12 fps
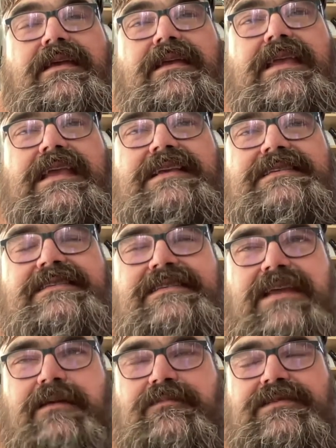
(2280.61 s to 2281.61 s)
he
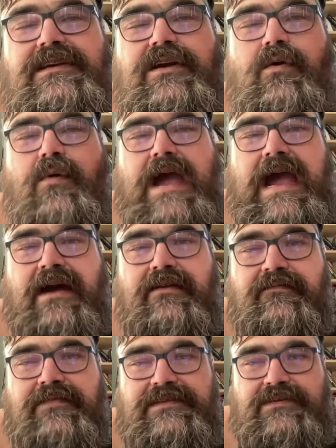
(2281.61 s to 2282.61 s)
seemed to go out
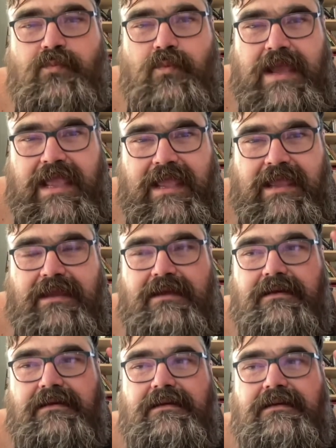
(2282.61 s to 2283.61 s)
of his way
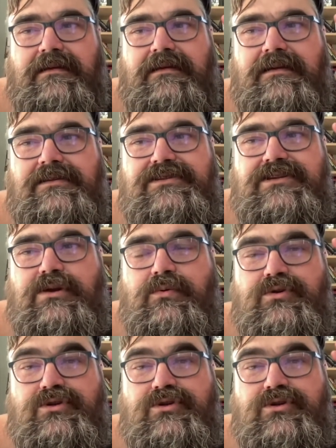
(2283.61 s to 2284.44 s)
to